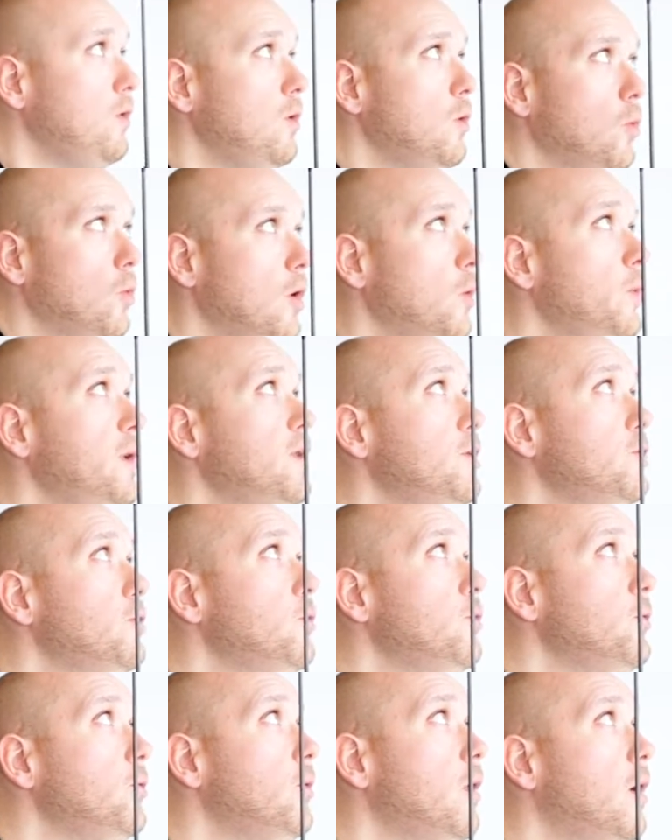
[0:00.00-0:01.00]
what are we gonna
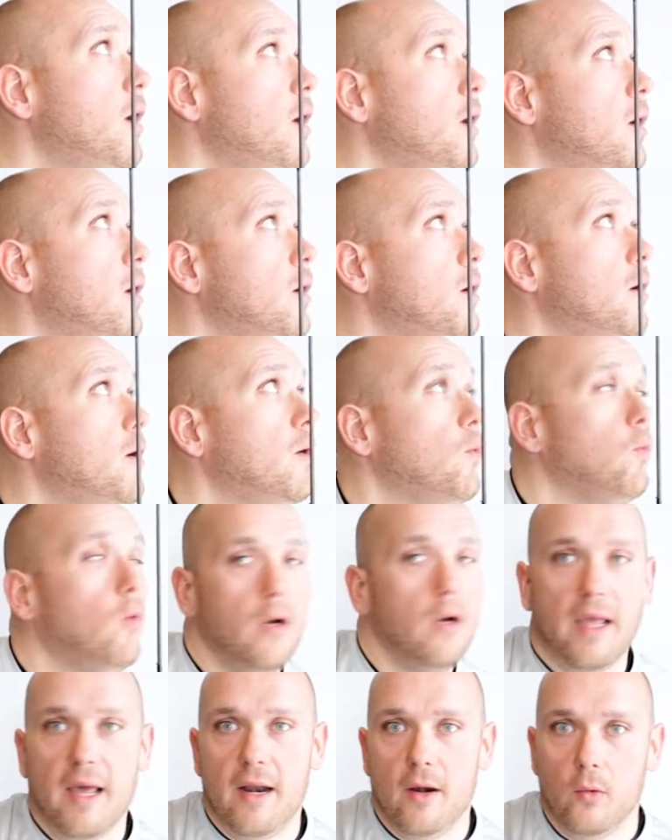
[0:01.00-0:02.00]
do?
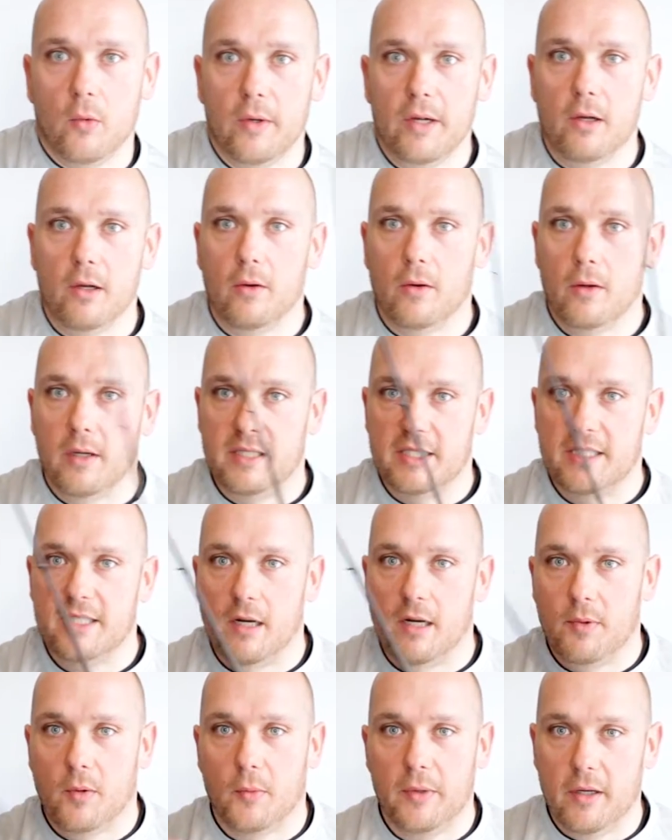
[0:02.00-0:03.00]
What kind of reel and
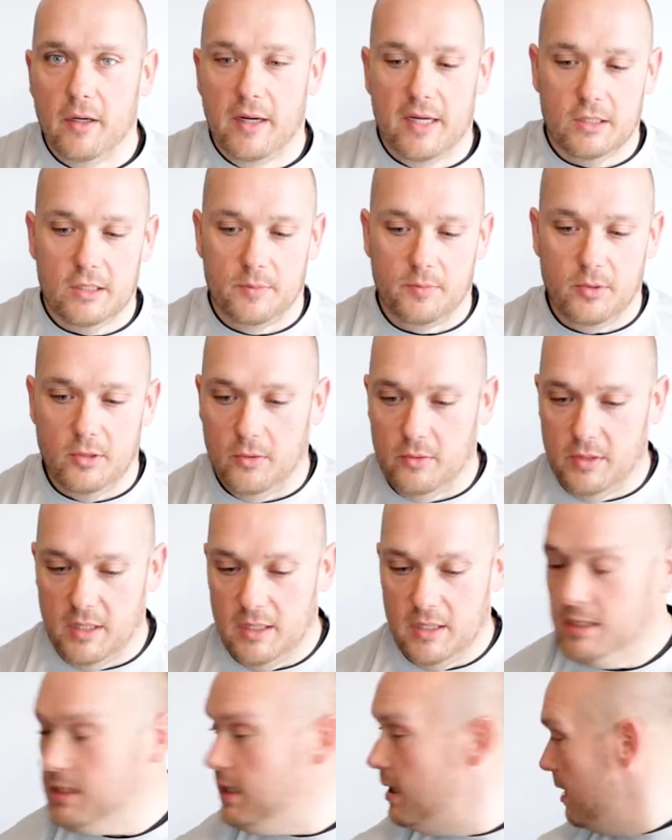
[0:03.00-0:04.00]
setup are we gonna actually put on
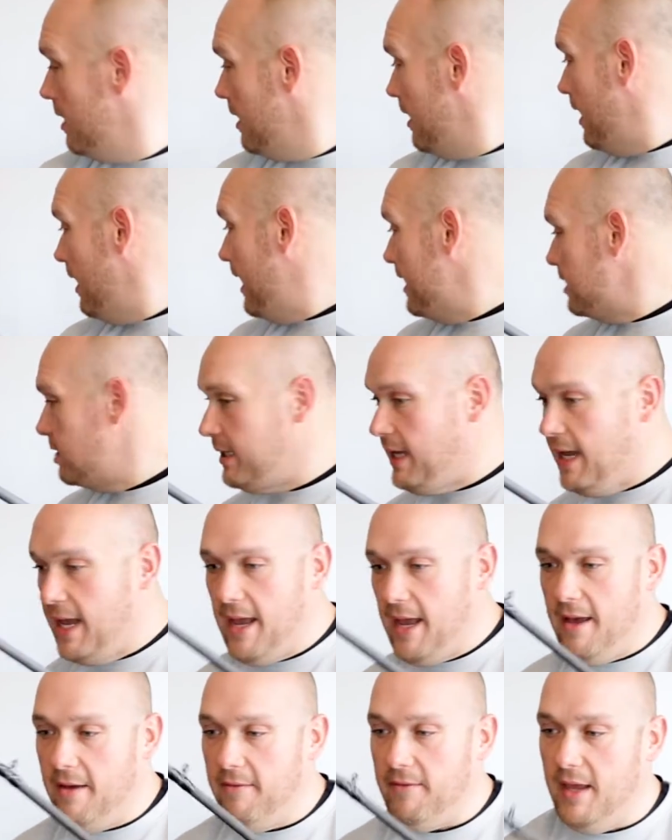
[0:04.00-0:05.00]
these? I actually
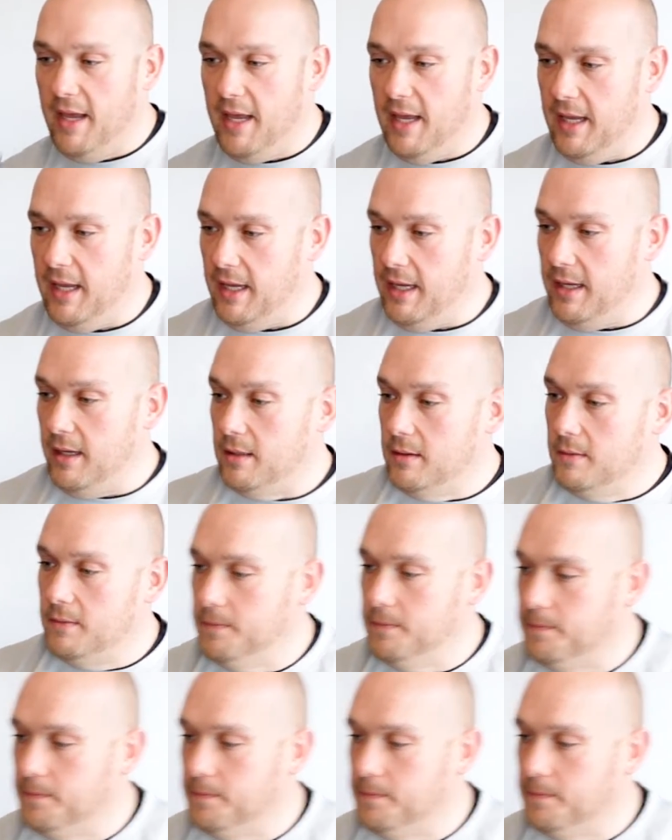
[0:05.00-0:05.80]
have this